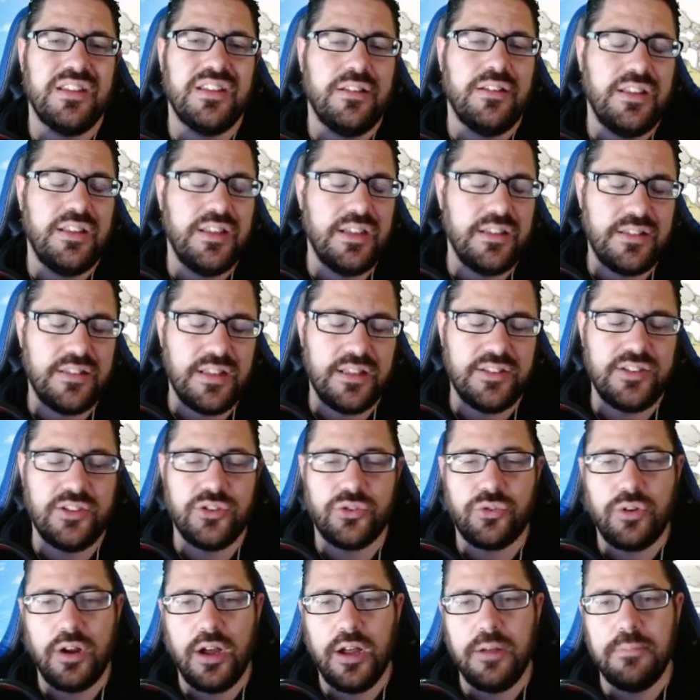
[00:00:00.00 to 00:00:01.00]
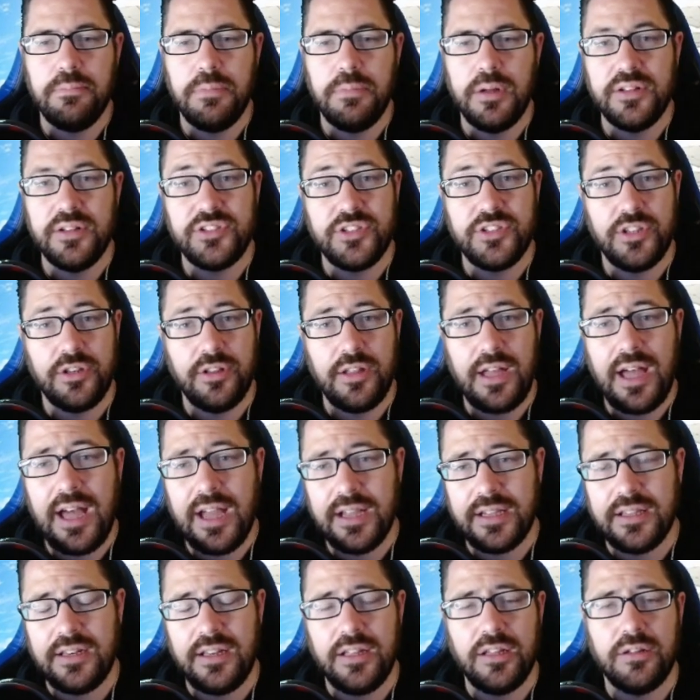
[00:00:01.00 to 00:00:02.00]
hit that subscribe button so that I
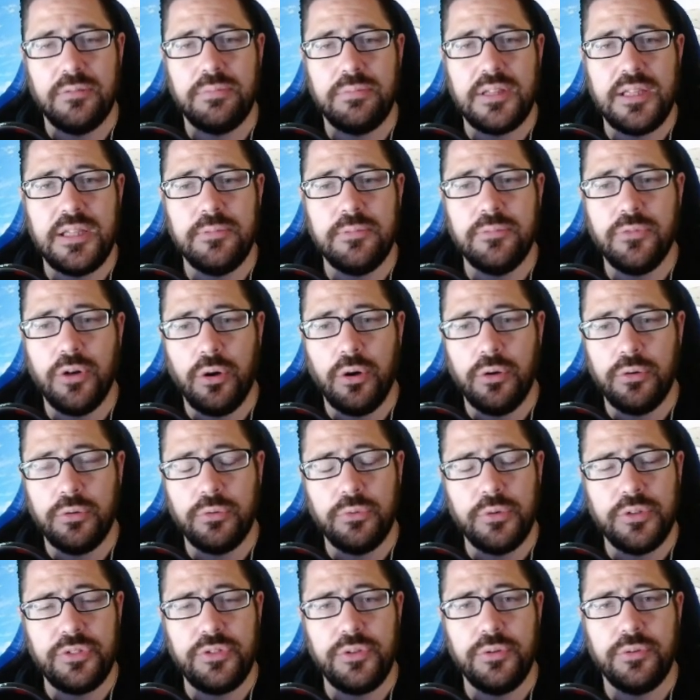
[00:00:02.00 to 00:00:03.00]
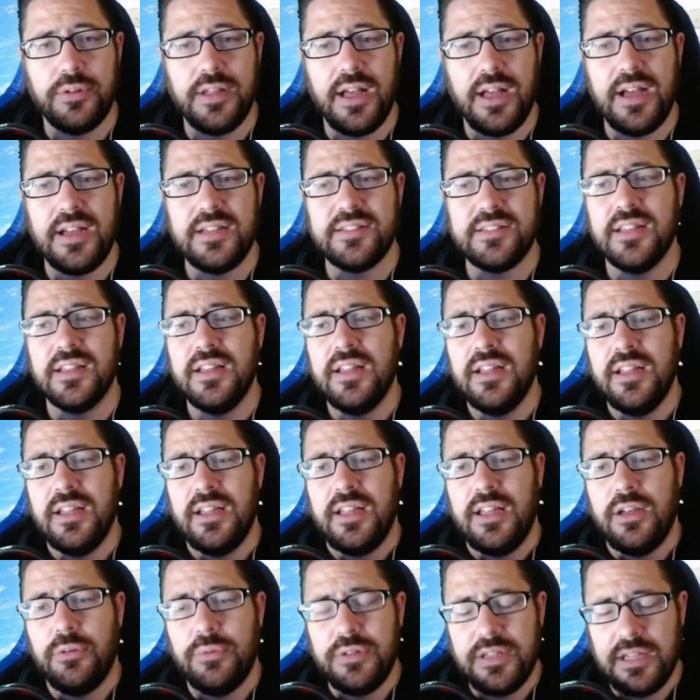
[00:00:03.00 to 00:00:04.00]
can help keep growing with you guys
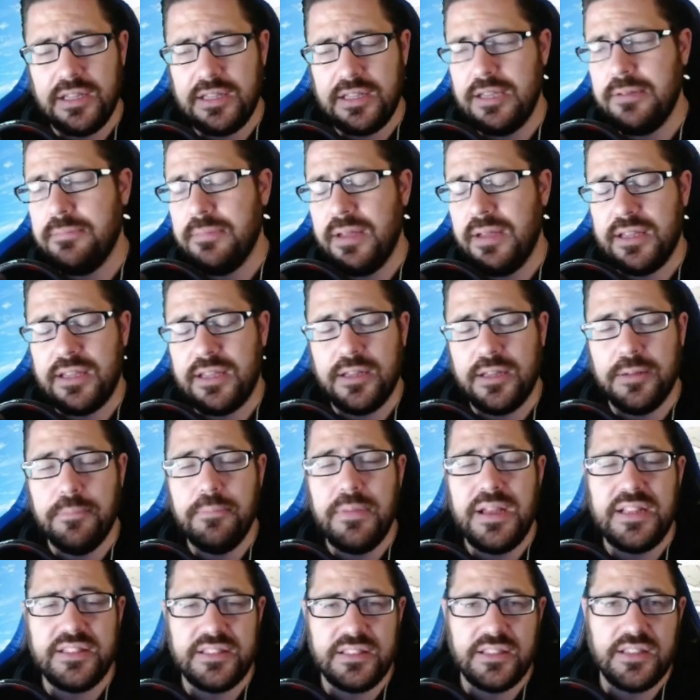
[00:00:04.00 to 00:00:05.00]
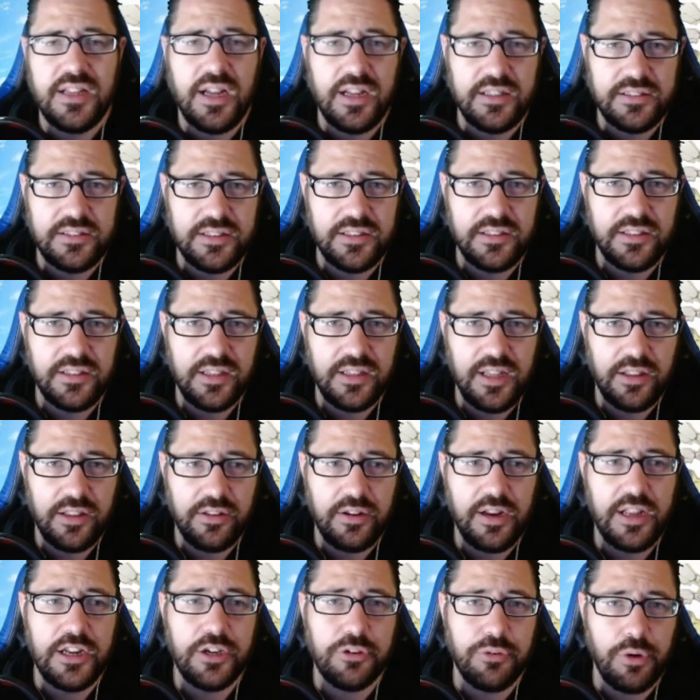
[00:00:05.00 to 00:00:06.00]
and we can keep making amazing content together
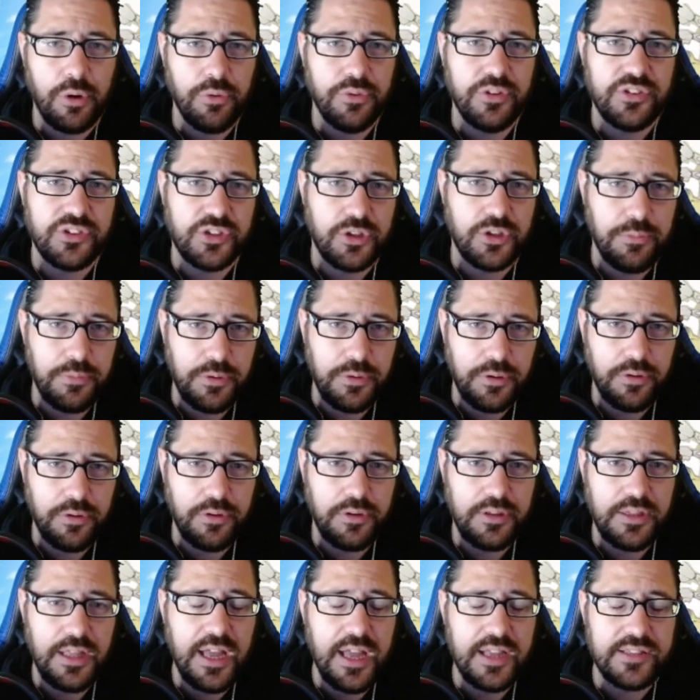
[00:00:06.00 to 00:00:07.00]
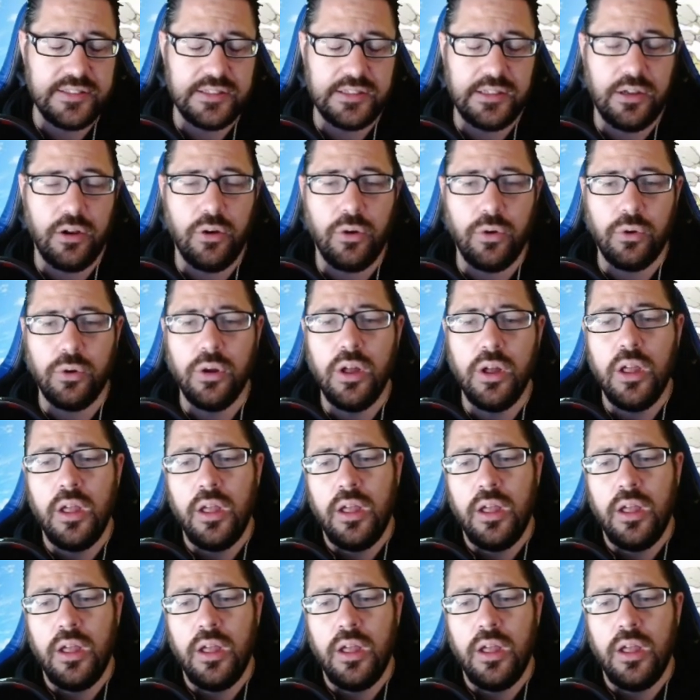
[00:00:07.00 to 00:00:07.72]
and grow this community as a whole.